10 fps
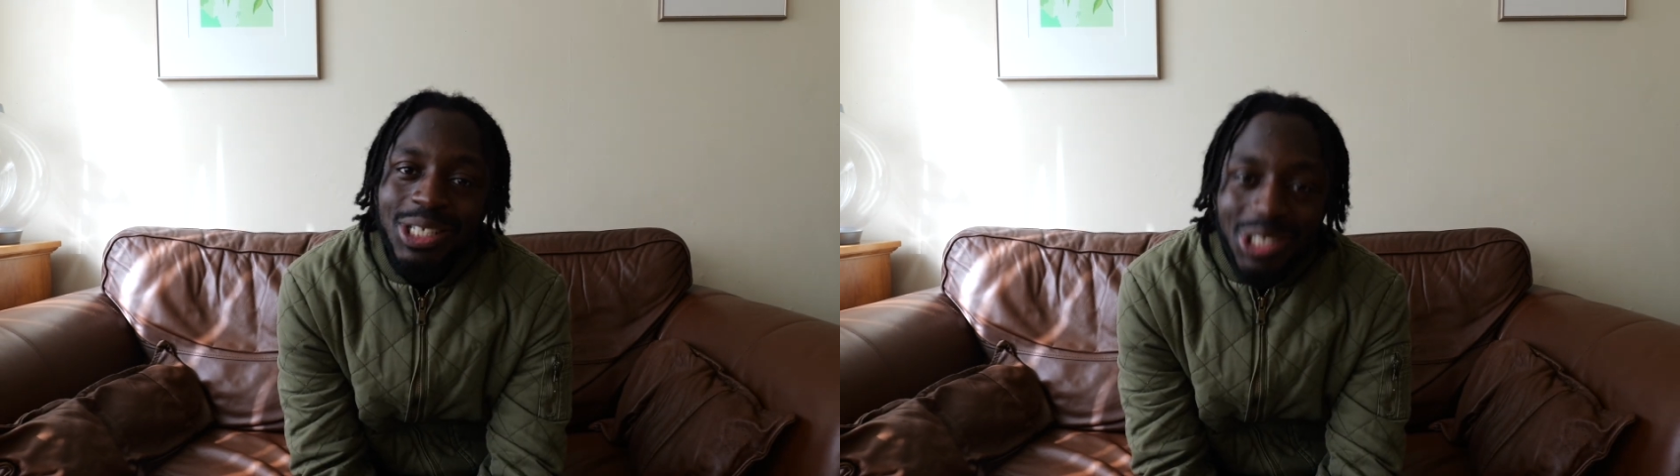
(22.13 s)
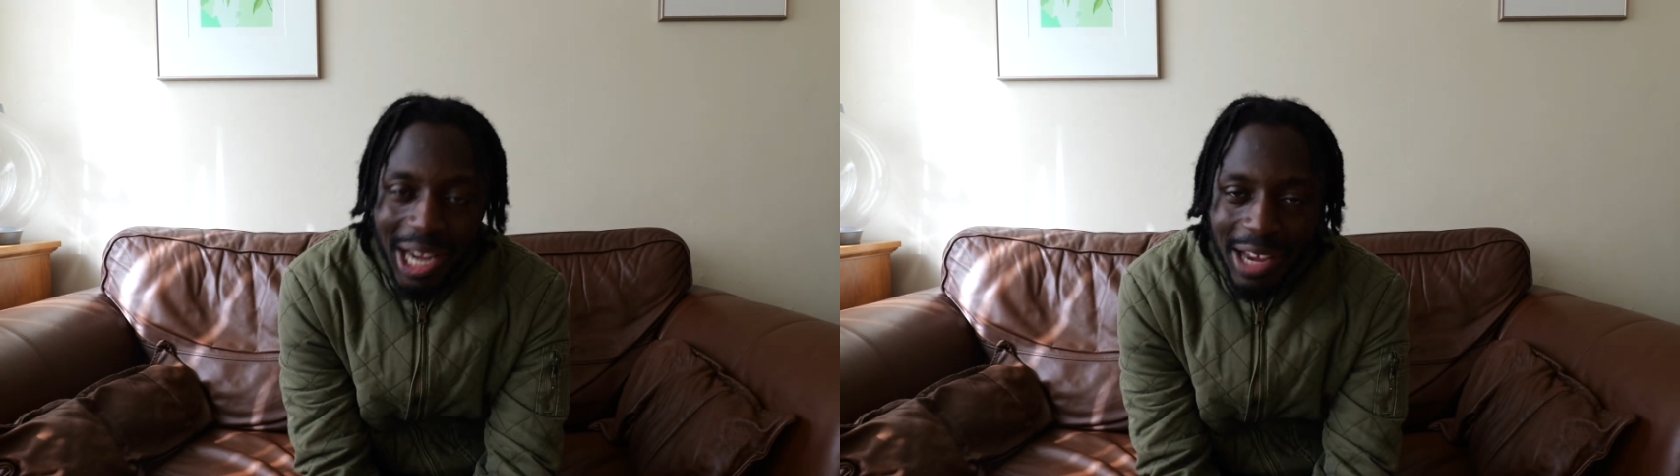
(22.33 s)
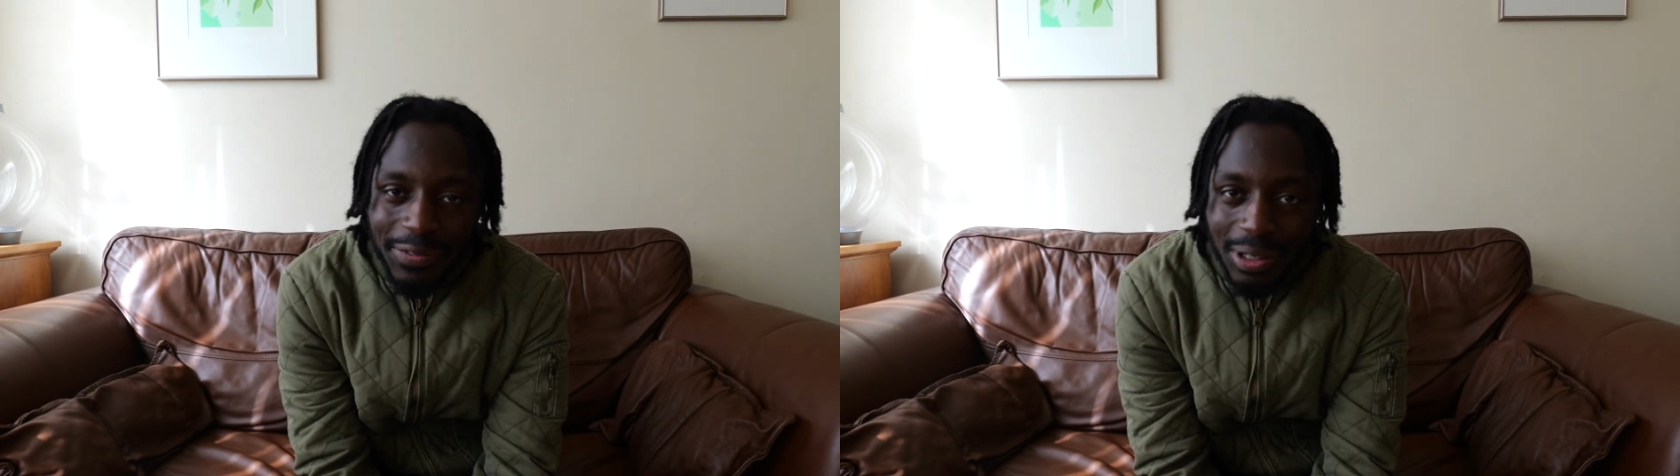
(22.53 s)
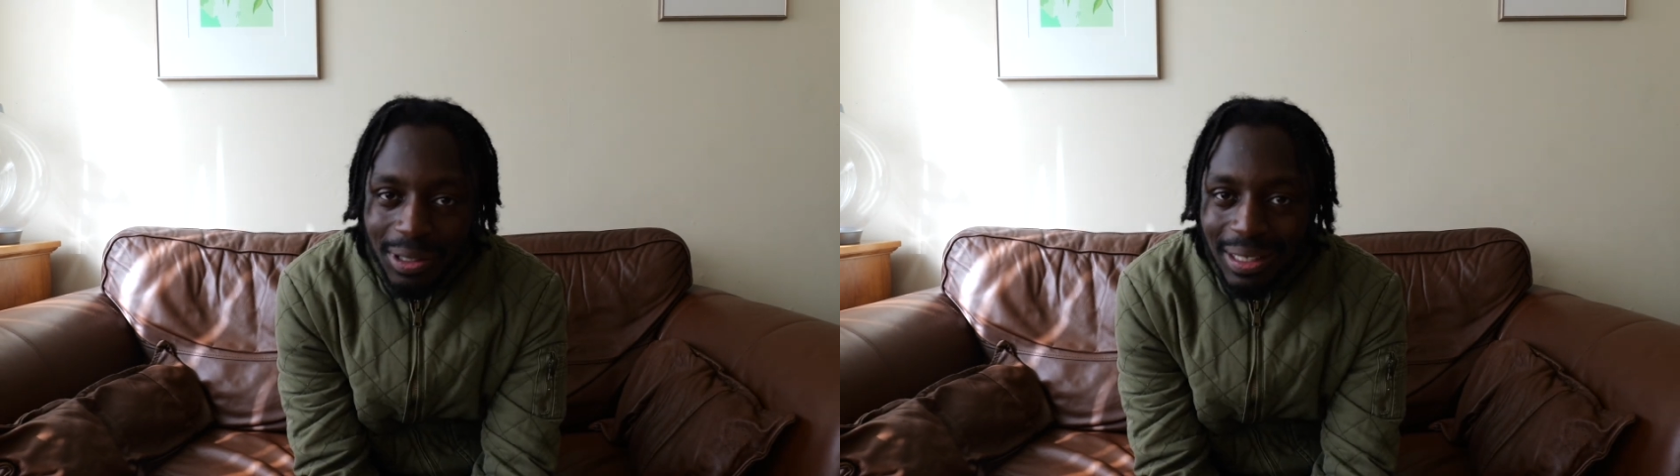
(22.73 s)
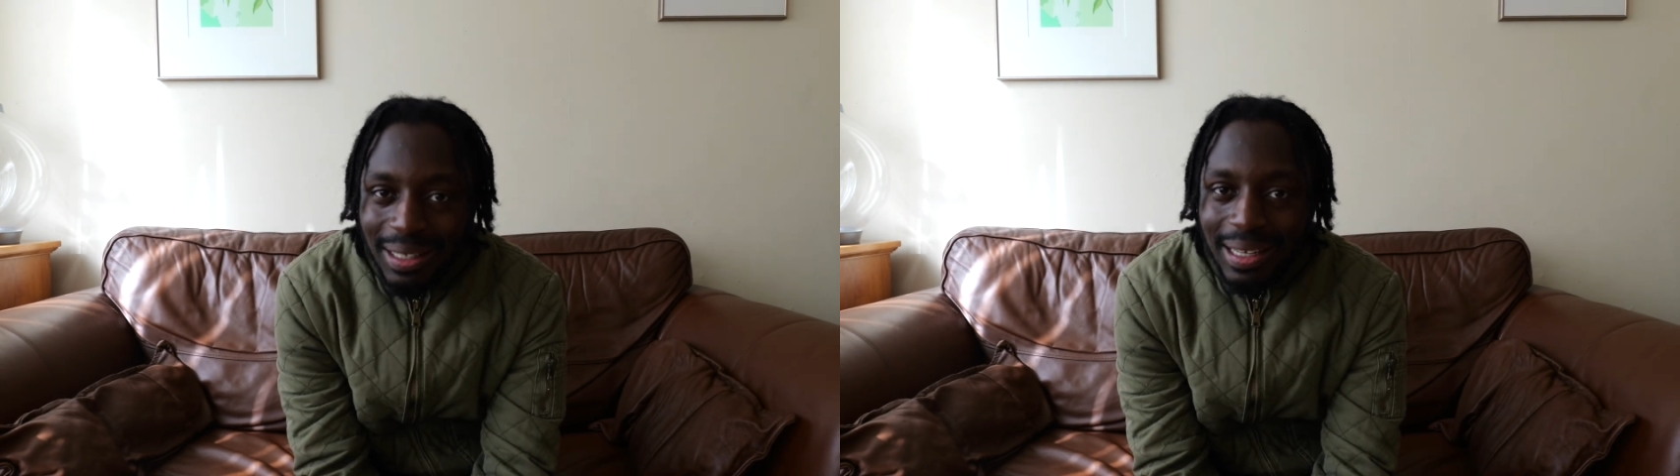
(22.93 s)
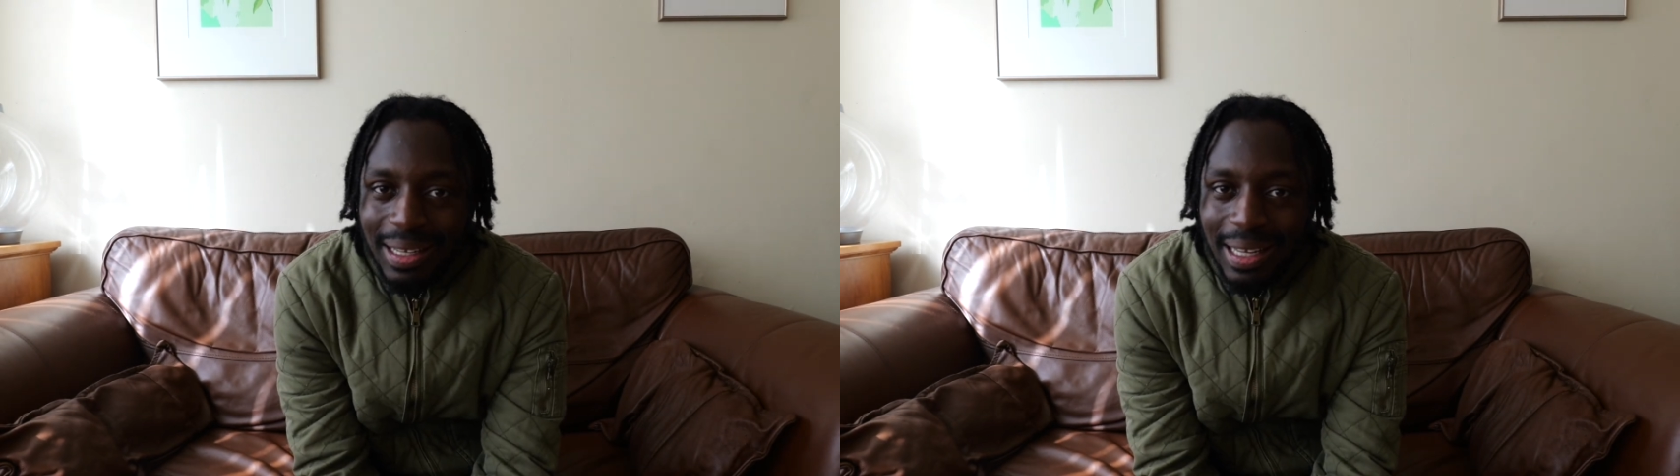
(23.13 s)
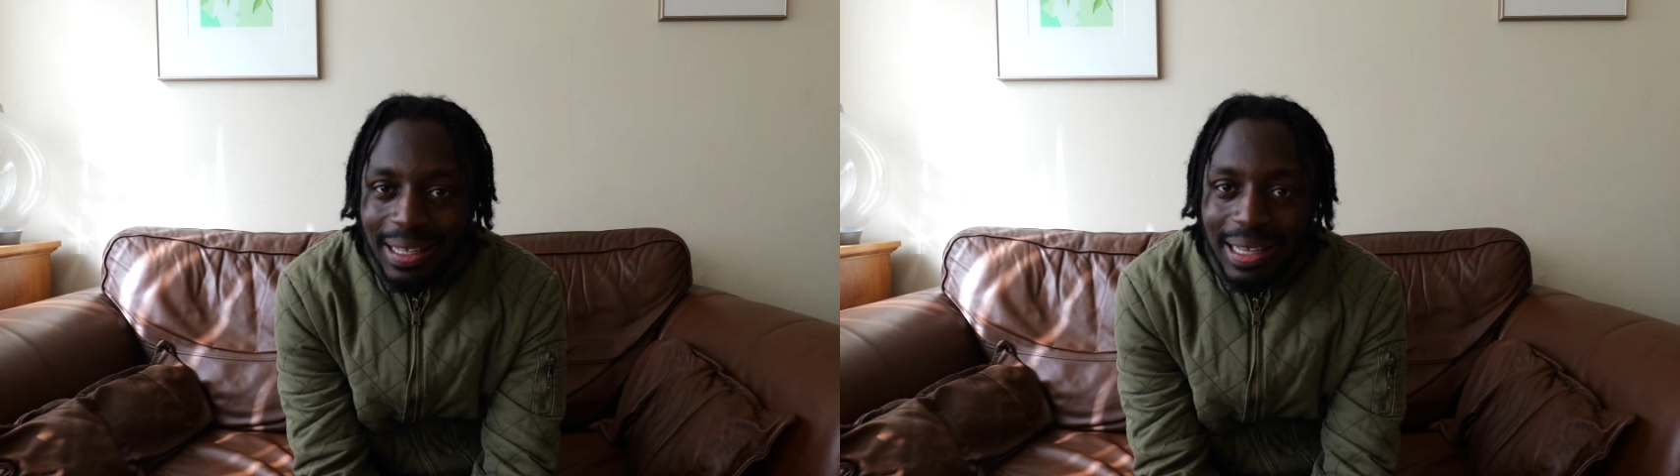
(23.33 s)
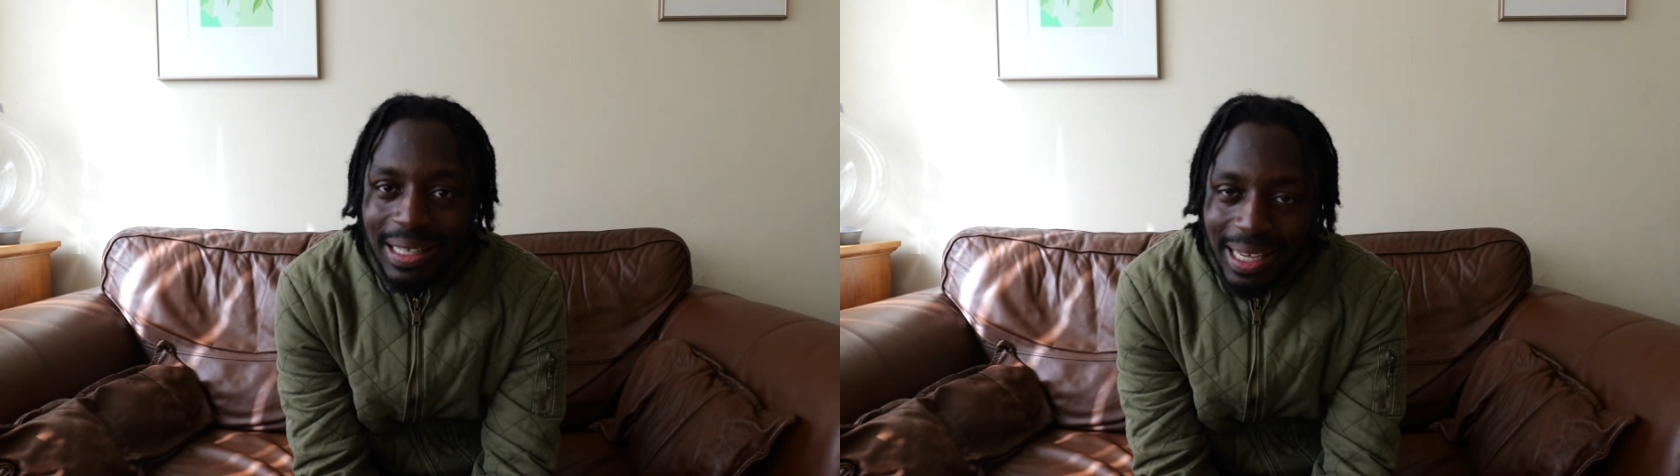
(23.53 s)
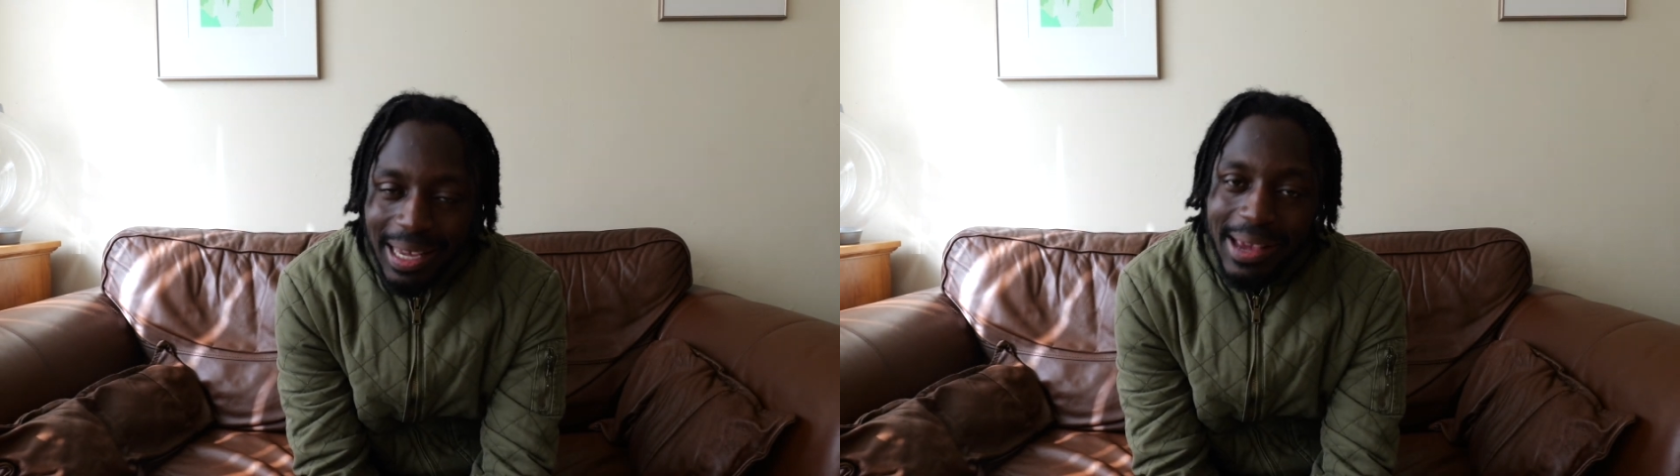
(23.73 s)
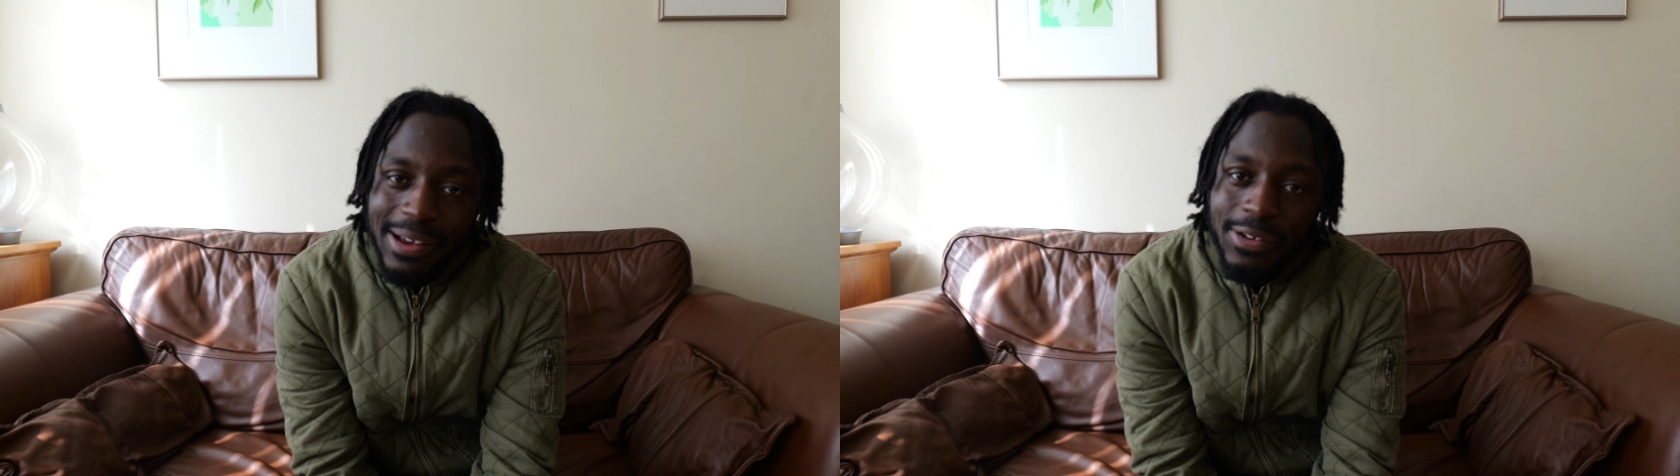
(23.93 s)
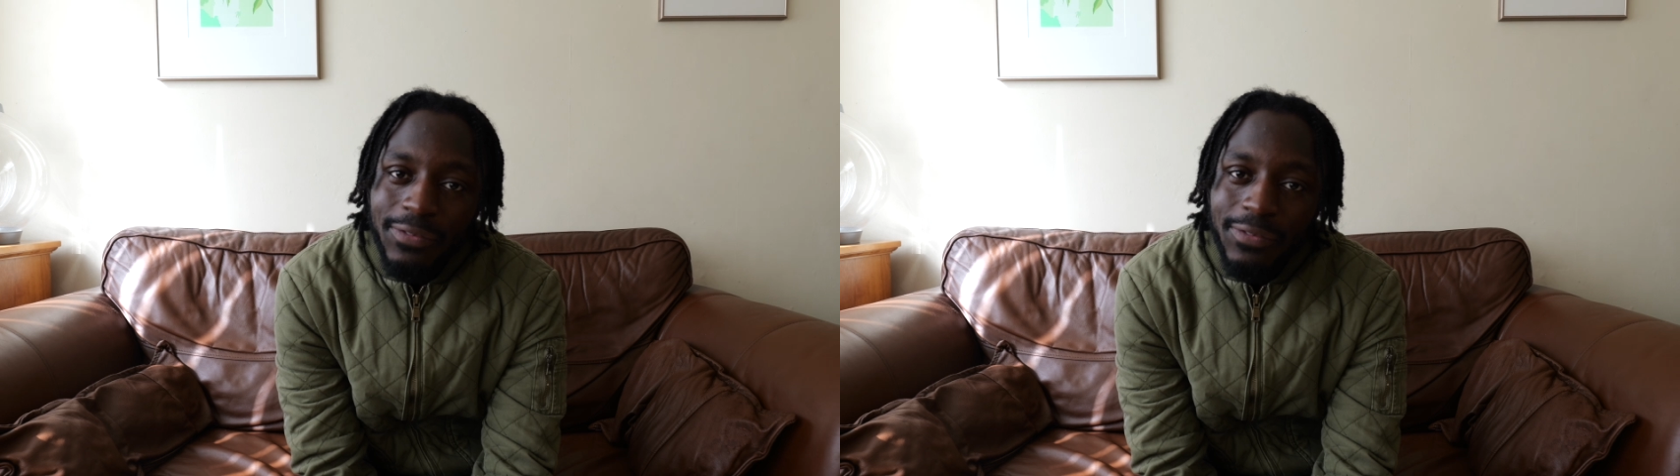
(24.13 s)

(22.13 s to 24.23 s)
Javen here